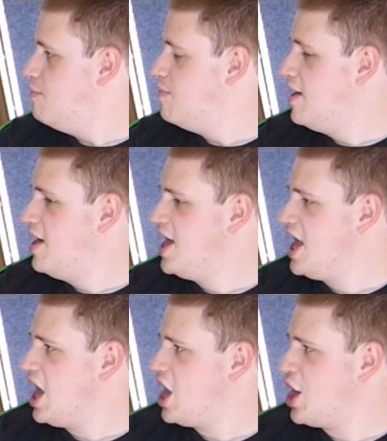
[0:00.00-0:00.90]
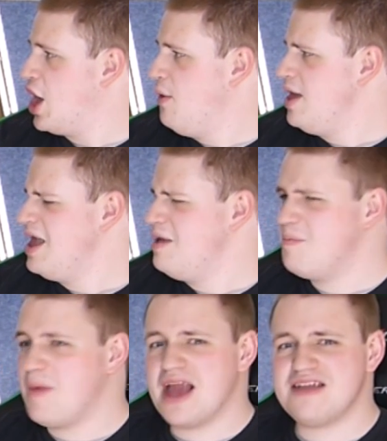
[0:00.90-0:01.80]
by
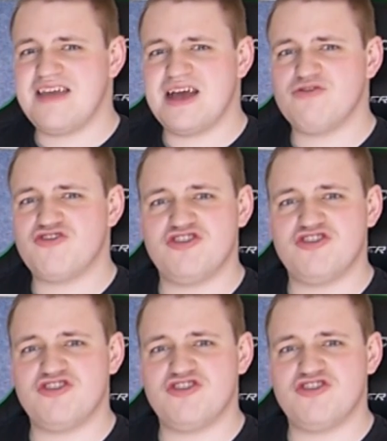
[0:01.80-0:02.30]
going back down